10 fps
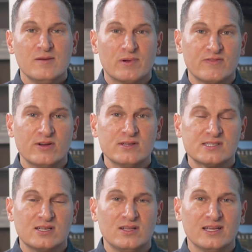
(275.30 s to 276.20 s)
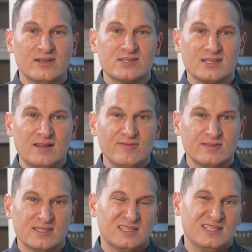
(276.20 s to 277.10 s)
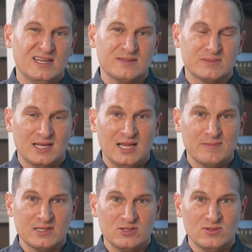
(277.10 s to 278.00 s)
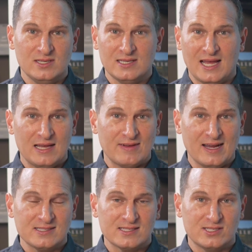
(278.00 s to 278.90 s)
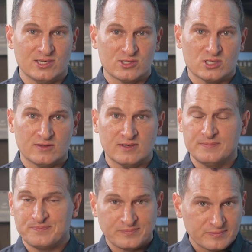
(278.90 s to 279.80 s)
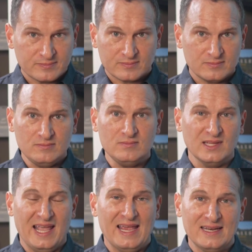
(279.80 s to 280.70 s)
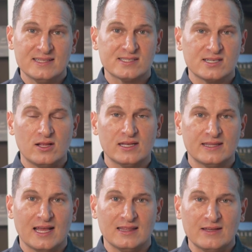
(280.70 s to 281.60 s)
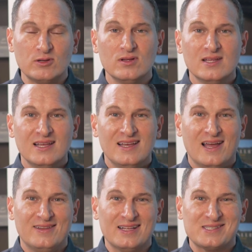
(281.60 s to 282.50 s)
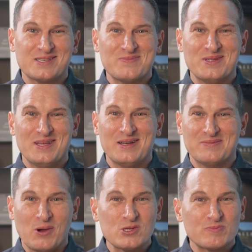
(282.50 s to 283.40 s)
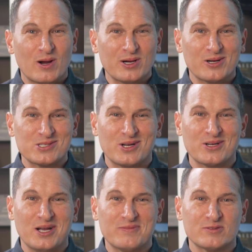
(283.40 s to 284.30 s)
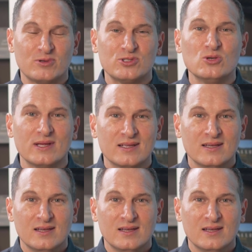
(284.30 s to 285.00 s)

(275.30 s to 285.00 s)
But if you're installing it yourself, it's going to take some time because you need to have access to your server and install it at that level. And that's something that most marketers aren't comfortable doing.